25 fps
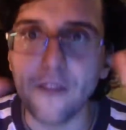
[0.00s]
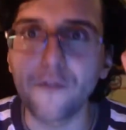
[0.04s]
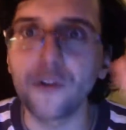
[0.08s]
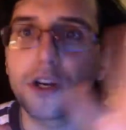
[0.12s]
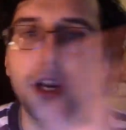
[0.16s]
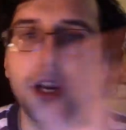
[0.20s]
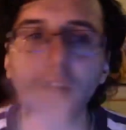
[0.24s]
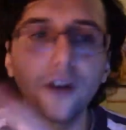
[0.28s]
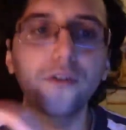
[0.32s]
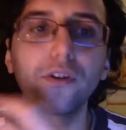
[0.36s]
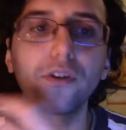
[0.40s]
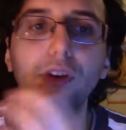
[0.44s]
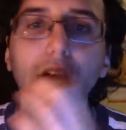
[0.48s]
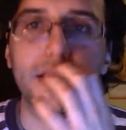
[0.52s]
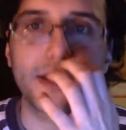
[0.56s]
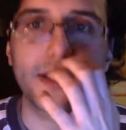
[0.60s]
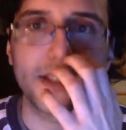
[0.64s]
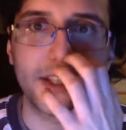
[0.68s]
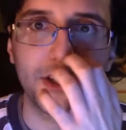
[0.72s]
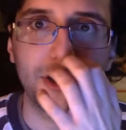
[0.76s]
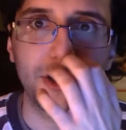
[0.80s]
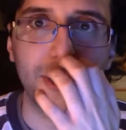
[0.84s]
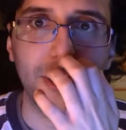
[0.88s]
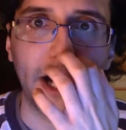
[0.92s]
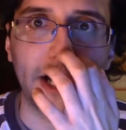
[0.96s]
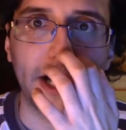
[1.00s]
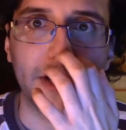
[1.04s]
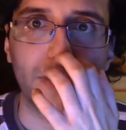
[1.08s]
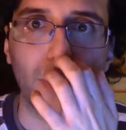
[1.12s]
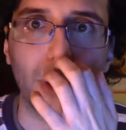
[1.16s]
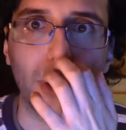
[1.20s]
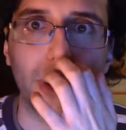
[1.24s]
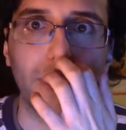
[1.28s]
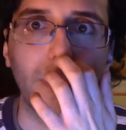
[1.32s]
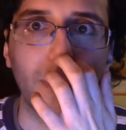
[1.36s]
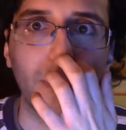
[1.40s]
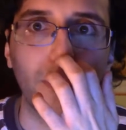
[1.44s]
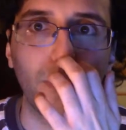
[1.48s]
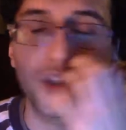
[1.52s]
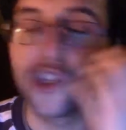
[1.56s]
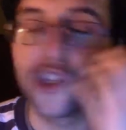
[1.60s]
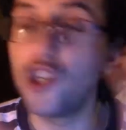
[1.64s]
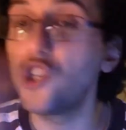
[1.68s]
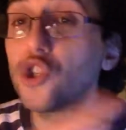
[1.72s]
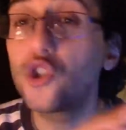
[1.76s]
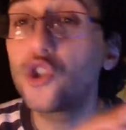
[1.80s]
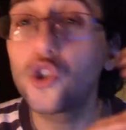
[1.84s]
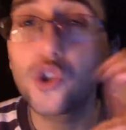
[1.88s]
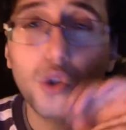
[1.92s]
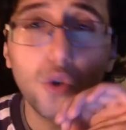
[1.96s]
character got a CGI trailer, which is
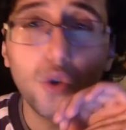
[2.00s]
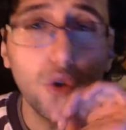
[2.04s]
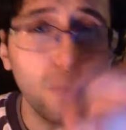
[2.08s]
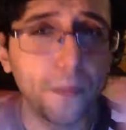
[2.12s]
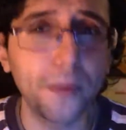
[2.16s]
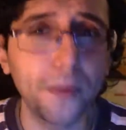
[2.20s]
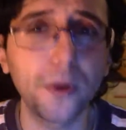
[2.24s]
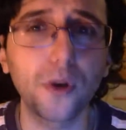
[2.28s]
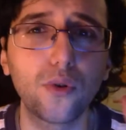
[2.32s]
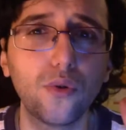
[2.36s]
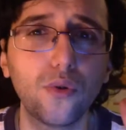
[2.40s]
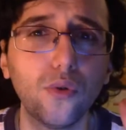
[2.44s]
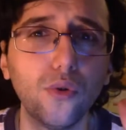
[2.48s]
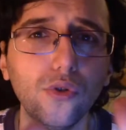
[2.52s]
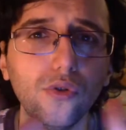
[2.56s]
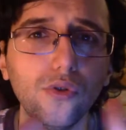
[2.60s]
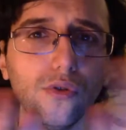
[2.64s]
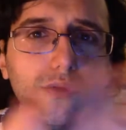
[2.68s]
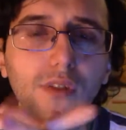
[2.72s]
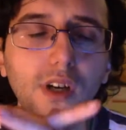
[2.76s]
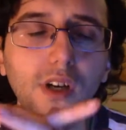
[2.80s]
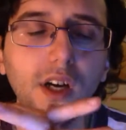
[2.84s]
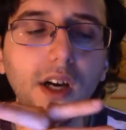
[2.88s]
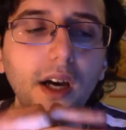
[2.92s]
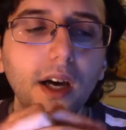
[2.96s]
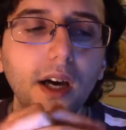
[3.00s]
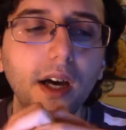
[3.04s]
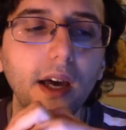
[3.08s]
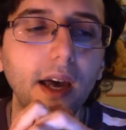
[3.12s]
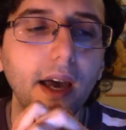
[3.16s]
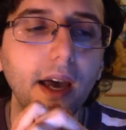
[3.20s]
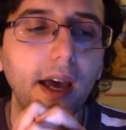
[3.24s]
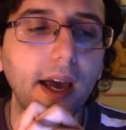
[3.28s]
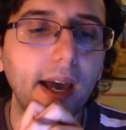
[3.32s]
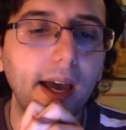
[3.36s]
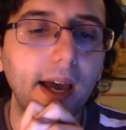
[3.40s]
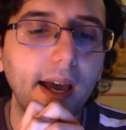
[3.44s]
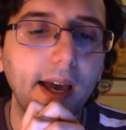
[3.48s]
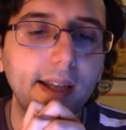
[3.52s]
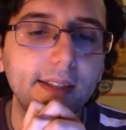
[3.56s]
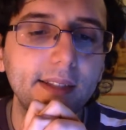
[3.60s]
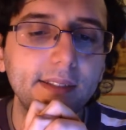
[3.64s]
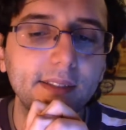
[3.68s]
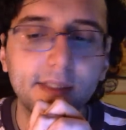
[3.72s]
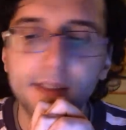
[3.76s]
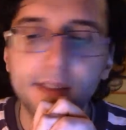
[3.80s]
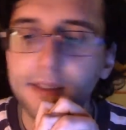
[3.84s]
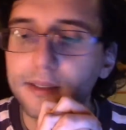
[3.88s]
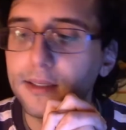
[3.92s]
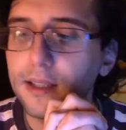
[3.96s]
super cool.
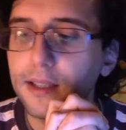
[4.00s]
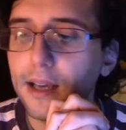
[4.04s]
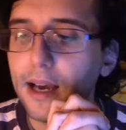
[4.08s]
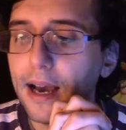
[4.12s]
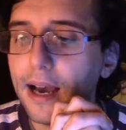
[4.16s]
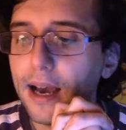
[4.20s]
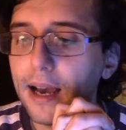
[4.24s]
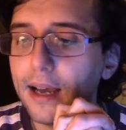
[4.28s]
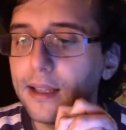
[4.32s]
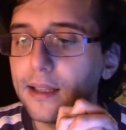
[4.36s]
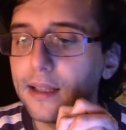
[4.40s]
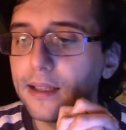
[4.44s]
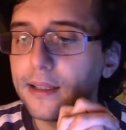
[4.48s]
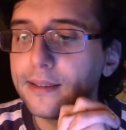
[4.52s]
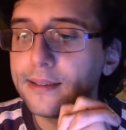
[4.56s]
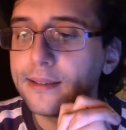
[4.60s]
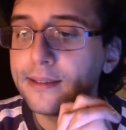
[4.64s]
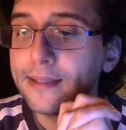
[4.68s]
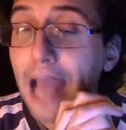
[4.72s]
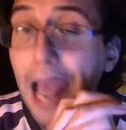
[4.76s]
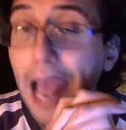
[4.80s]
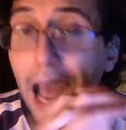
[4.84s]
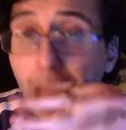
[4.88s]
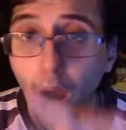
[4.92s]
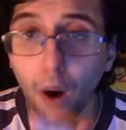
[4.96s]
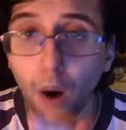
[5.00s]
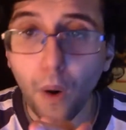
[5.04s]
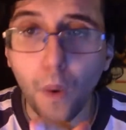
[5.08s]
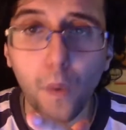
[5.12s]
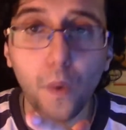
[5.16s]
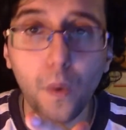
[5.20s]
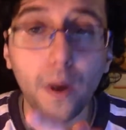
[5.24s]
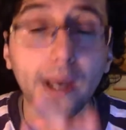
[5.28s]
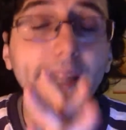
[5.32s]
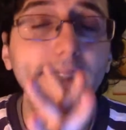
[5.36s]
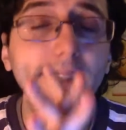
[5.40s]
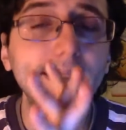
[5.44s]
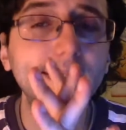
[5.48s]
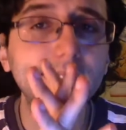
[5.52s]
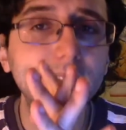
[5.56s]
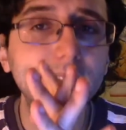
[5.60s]
And now it